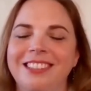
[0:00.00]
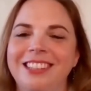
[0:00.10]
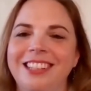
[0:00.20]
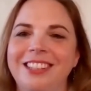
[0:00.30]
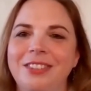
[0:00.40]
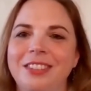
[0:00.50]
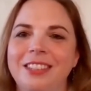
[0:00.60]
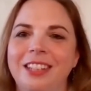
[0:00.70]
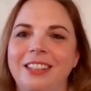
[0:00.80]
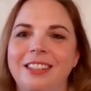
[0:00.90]
Isn't that
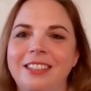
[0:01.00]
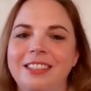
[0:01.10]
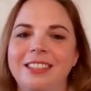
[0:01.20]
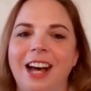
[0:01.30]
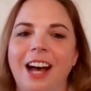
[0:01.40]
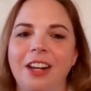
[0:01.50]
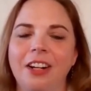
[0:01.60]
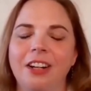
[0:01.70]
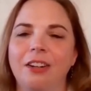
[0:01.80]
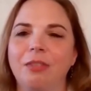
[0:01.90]
interesting? The
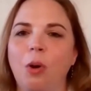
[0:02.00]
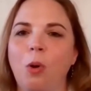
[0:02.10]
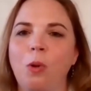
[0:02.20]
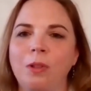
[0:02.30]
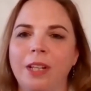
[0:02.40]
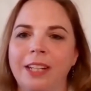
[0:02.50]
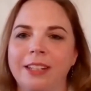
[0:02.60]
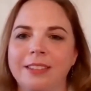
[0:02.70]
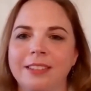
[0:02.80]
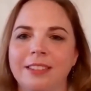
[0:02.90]
desire of
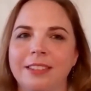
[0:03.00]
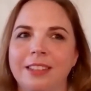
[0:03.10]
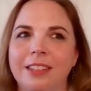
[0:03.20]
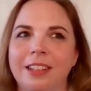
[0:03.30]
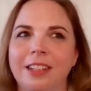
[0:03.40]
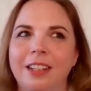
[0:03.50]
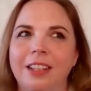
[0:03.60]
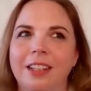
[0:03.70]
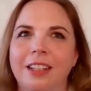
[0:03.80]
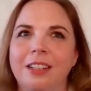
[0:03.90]
holiness.
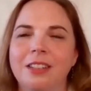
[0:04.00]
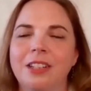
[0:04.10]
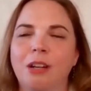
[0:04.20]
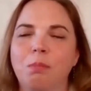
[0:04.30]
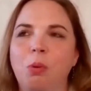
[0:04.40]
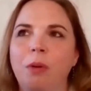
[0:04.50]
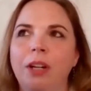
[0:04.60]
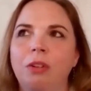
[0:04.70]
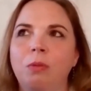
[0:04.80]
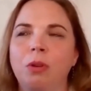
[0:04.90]
There's that
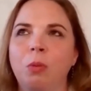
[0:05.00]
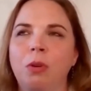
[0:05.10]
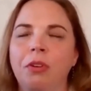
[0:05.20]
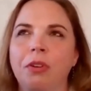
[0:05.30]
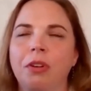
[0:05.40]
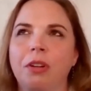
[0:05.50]
point where we're